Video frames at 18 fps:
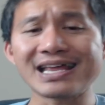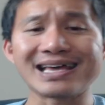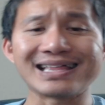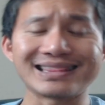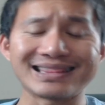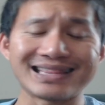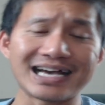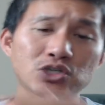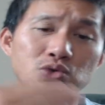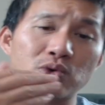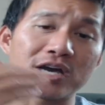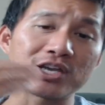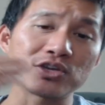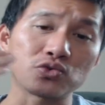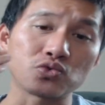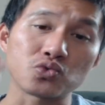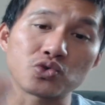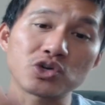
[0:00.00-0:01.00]
and that's why
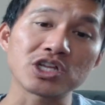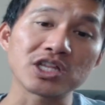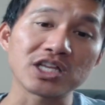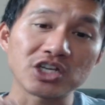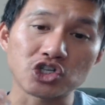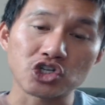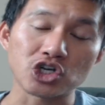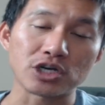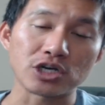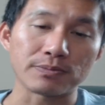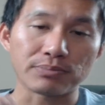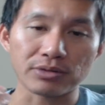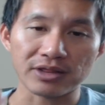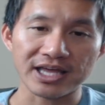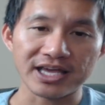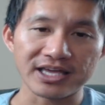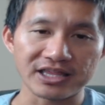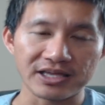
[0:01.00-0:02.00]
you really shouldn't
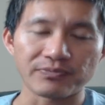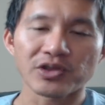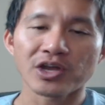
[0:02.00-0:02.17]
play them.